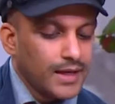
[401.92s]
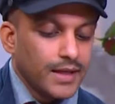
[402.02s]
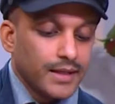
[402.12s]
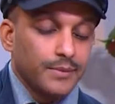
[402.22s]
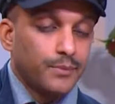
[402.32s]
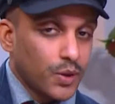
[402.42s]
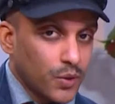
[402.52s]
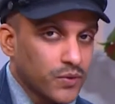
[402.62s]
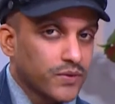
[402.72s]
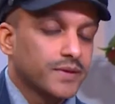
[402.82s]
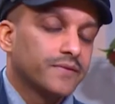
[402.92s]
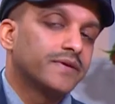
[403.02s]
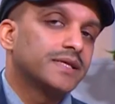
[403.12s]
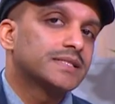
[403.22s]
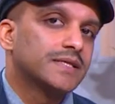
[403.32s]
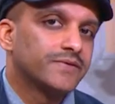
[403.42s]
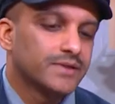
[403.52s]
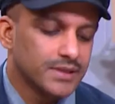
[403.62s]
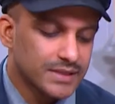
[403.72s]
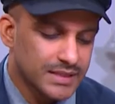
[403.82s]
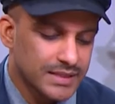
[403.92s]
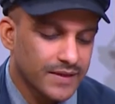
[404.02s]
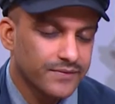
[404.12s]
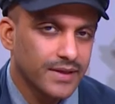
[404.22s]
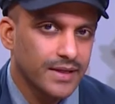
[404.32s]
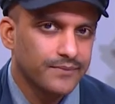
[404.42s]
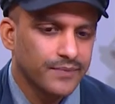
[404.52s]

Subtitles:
They both face difficulties after that.